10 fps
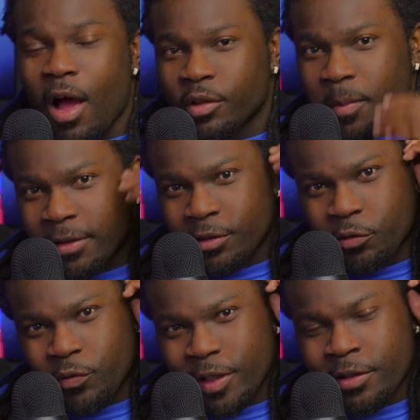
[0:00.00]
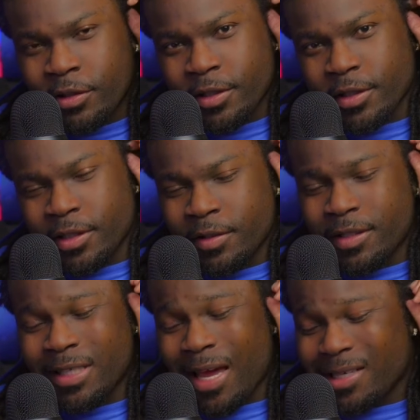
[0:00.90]
I was about to do research and see if
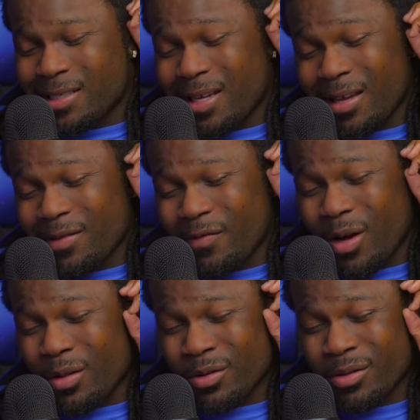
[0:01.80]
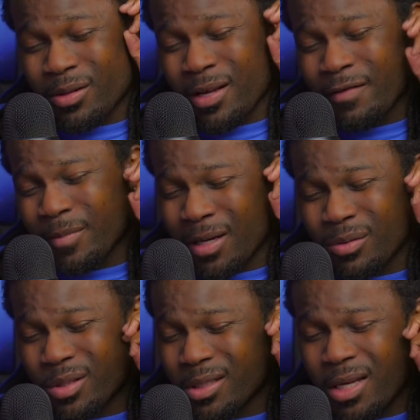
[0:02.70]
she actually had a father in her life, but I
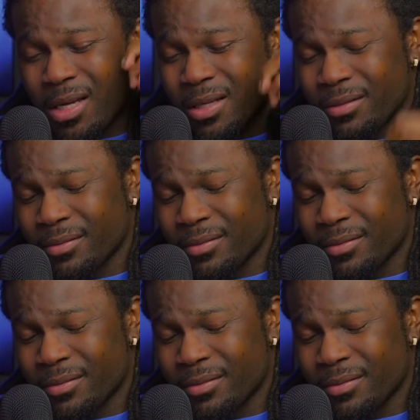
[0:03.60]
was just like,